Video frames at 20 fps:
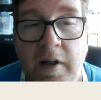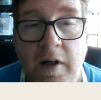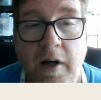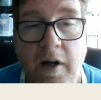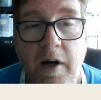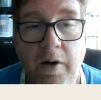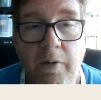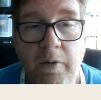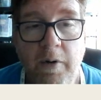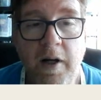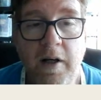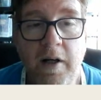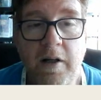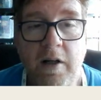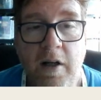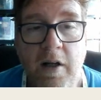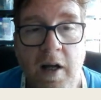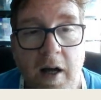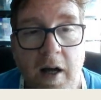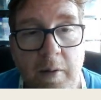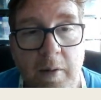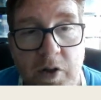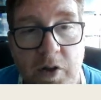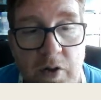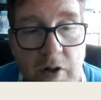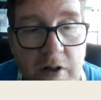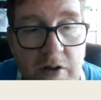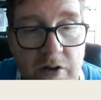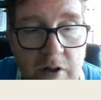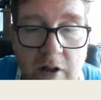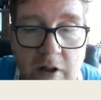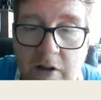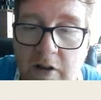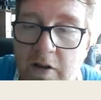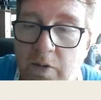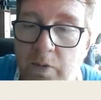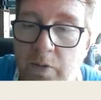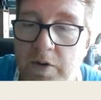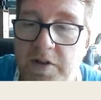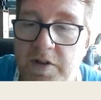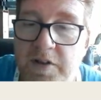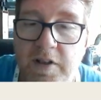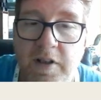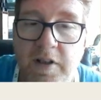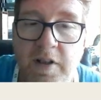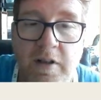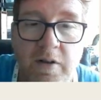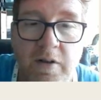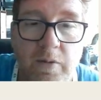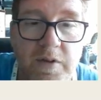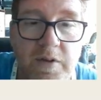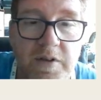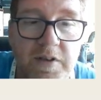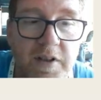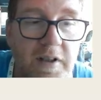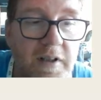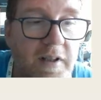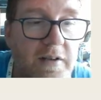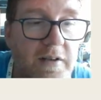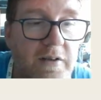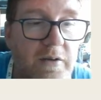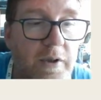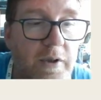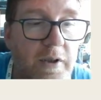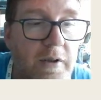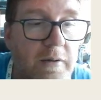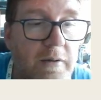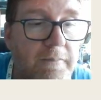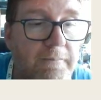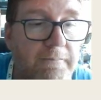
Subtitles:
All right, happy treasure hunting, and we'll see you next week.